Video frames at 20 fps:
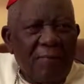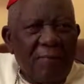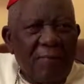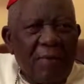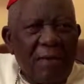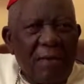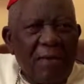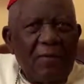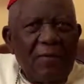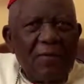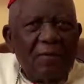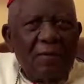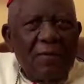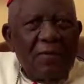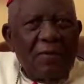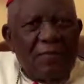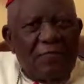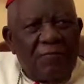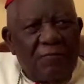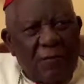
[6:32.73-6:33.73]
I do
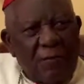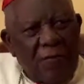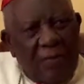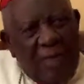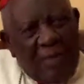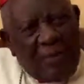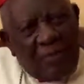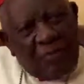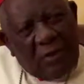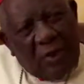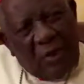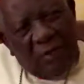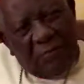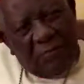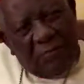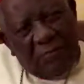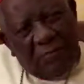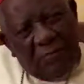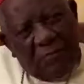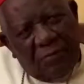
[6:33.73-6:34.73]
not defend
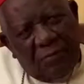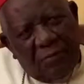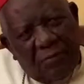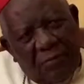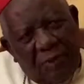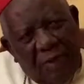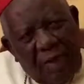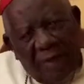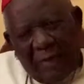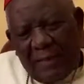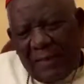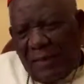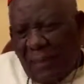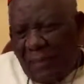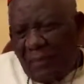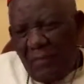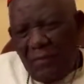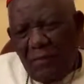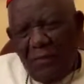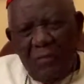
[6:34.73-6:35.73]
myself. I
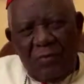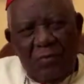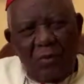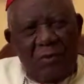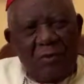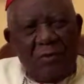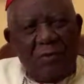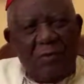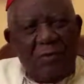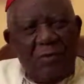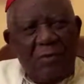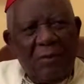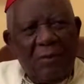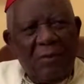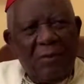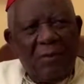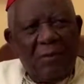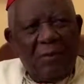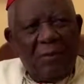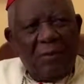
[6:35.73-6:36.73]
cannot do it.
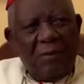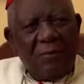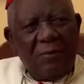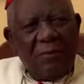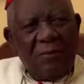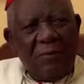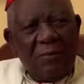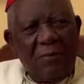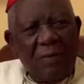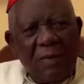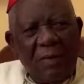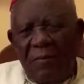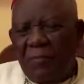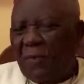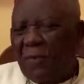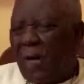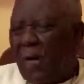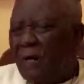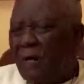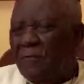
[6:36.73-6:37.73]
I
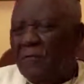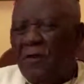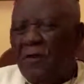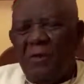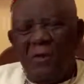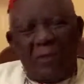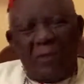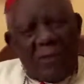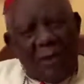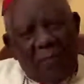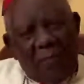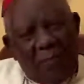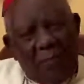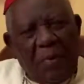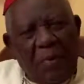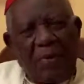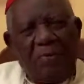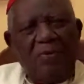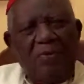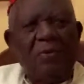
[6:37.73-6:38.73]
have not the
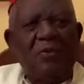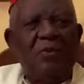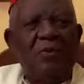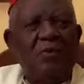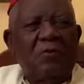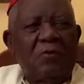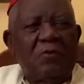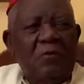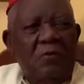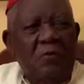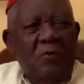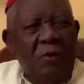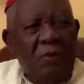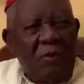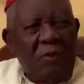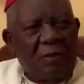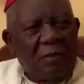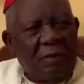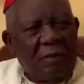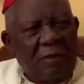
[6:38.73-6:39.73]
capacity to do
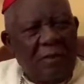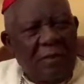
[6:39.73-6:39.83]
it.